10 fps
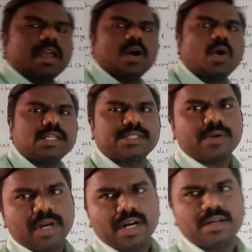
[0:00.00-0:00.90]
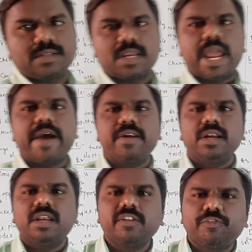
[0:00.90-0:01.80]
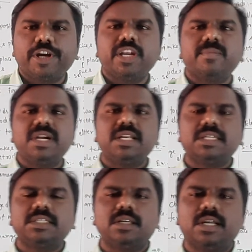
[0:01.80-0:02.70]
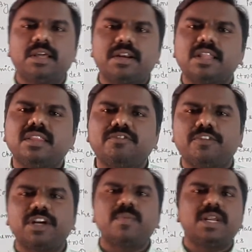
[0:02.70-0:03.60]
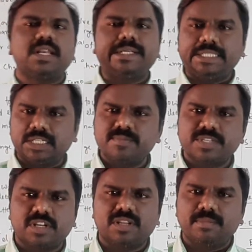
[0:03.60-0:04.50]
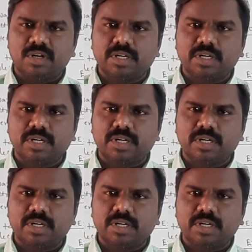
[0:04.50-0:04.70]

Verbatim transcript: Okay students, I have written a fundamental, I have written the fundamental terms on the board.